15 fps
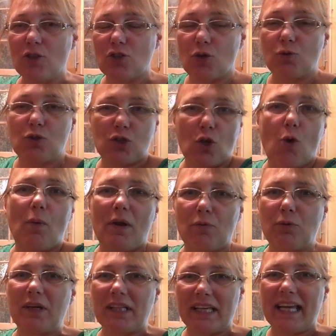so it
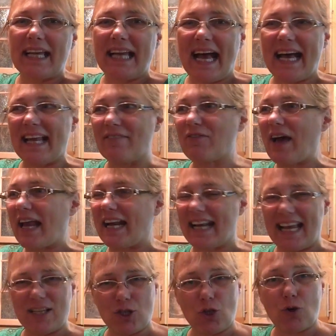really kind of got a
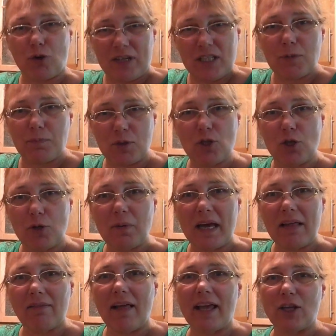nice crisp to
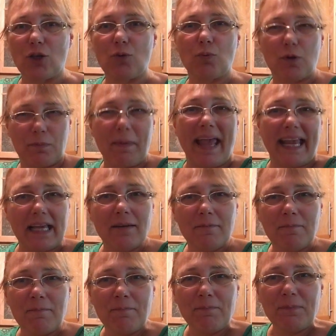it like you would
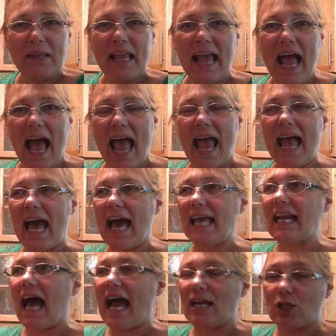bacon.
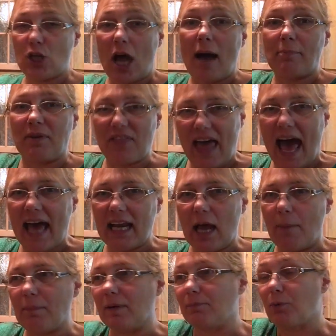And I chopped that
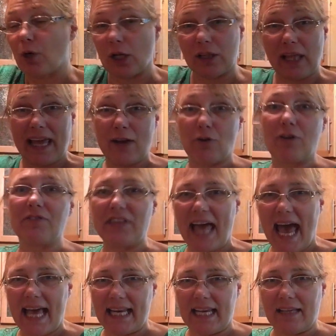up and put a layer of
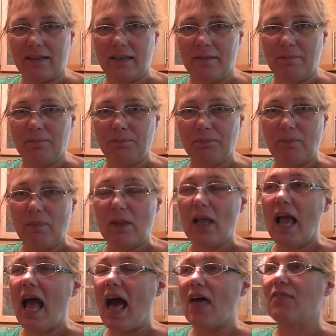that in.
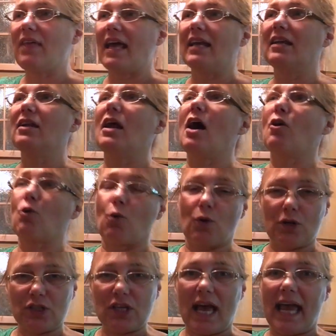Then, of
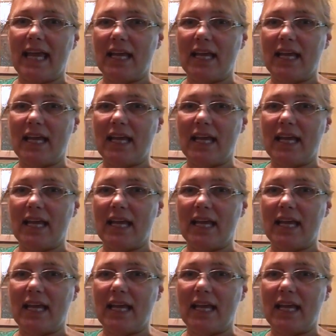course,